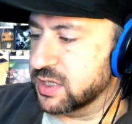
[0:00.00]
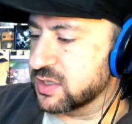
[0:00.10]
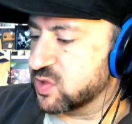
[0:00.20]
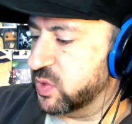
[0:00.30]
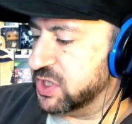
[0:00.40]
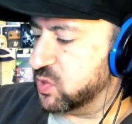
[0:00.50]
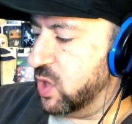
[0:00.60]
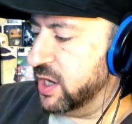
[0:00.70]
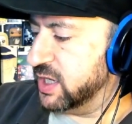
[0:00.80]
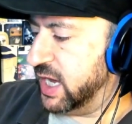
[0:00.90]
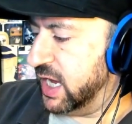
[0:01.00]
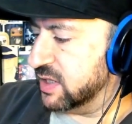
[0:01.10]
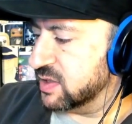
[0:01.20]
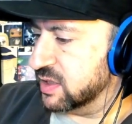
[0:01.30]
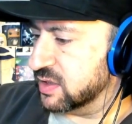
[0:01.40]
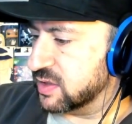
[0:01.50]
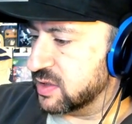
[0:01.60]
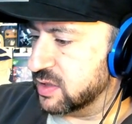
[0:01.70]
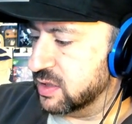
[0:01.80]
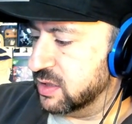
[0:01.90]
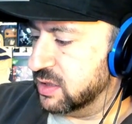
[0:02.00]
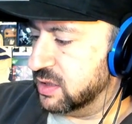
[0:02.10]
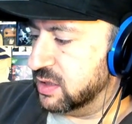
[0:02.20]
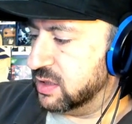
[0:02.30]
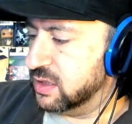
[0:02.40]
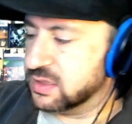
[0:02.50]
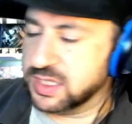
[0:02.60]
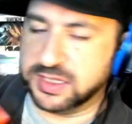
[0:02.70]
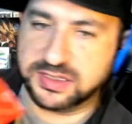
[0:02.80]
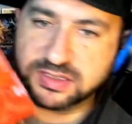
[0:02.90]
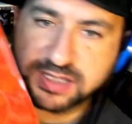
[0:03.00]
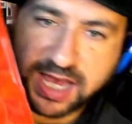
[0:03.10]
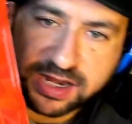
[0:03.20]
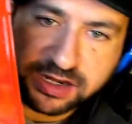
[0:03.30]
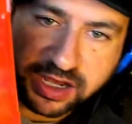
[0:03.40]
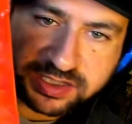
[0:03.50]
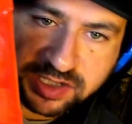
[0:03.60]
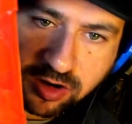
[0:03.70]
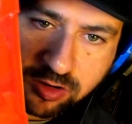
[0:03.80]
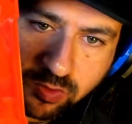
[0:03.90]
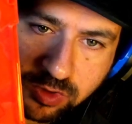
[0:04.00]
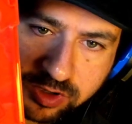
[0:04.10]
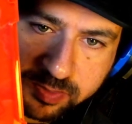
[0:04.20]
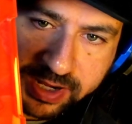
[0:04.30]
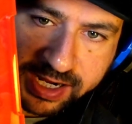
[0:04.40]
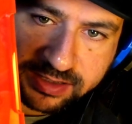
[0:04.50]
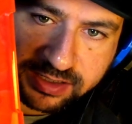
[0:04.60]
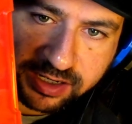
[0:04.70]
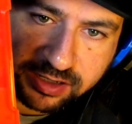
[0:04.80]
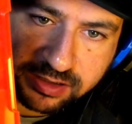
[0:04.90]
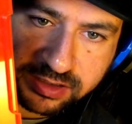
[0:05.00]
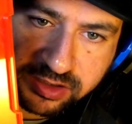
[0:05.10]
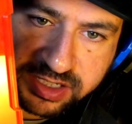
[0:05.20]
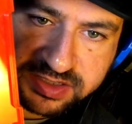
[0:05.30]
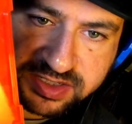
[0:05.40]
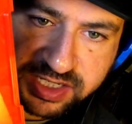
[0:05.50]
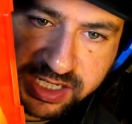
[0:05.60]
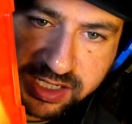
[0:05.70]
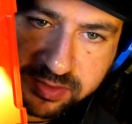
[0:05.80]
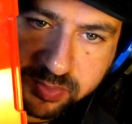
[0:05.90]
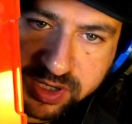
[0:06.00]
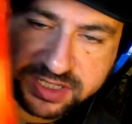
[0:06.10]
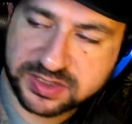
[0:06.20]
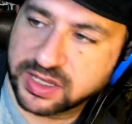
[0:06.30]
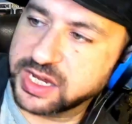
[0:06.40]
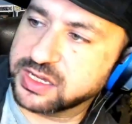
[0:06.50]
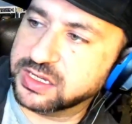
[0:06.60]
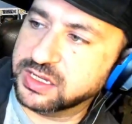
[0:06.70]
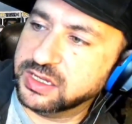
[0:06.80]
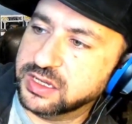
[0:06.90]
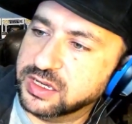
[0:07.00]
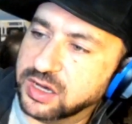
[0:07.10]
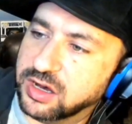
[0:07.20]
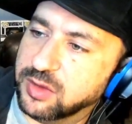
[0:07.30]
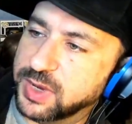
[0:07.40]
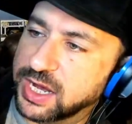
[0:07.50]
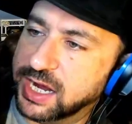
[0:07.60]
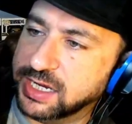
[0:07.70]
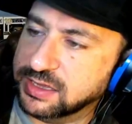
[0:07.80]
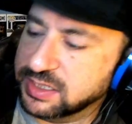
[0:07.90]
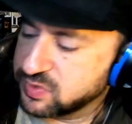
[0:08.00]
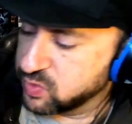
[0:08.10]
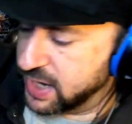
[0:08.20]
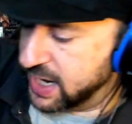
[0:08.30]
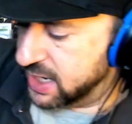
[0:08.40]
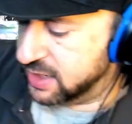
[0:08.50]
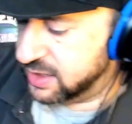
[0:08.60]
the Switch 1 cases. See, this has got nice artwork back there. You can see it, but it's like all behind this red.